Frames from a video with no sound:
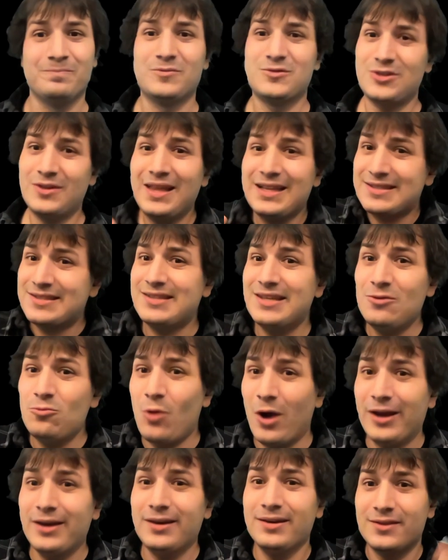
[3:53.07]
So that's
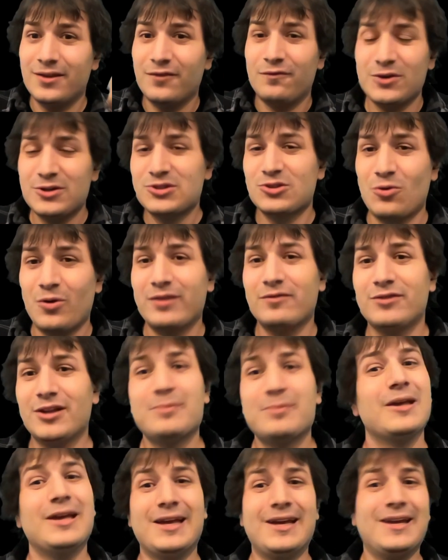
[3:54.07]
C1, the first coin flip,
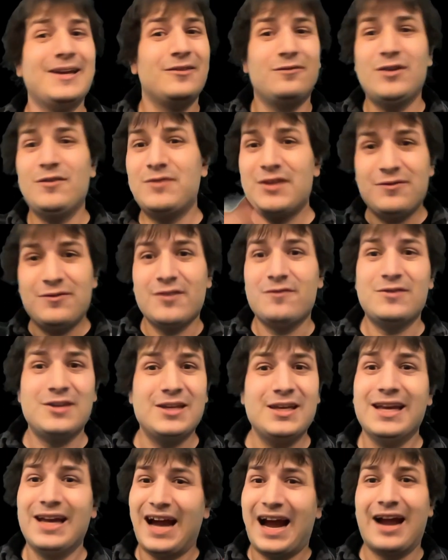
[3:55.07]

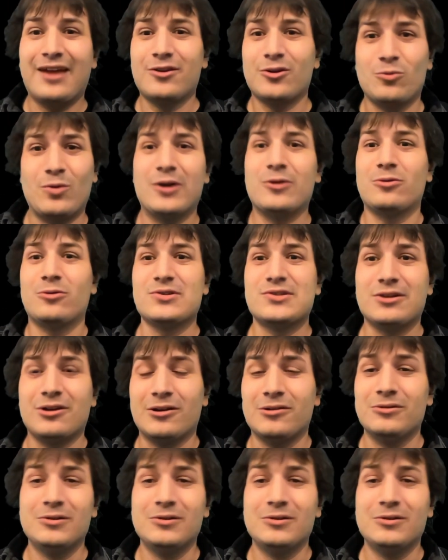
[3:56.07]
50-50, either 1 or 0.